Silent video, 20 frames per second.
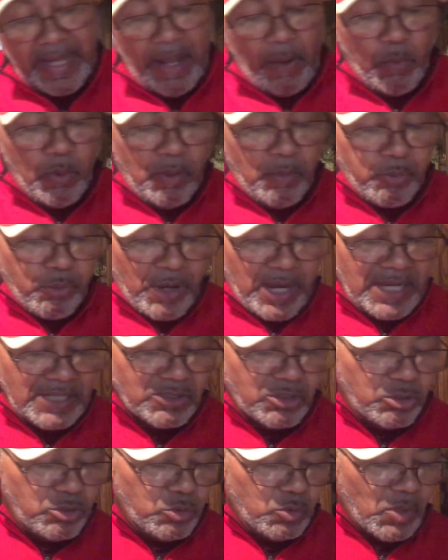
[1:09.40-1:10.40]
I will bring
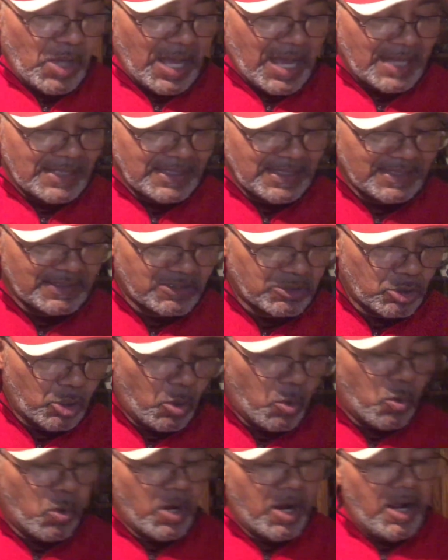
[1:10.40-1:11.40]
to you guys is
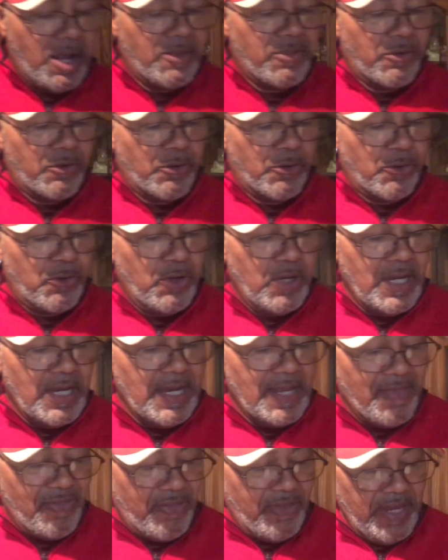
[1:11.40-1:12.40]
no other
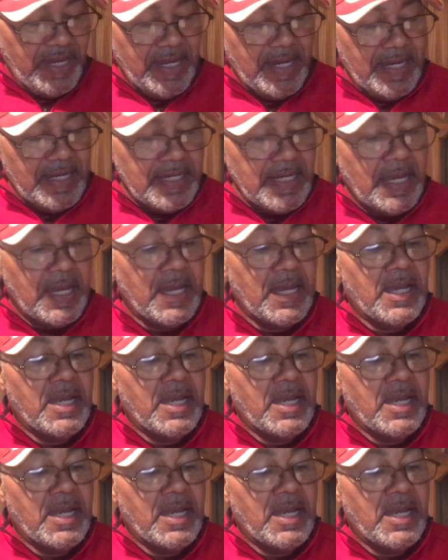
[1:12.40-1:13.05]
than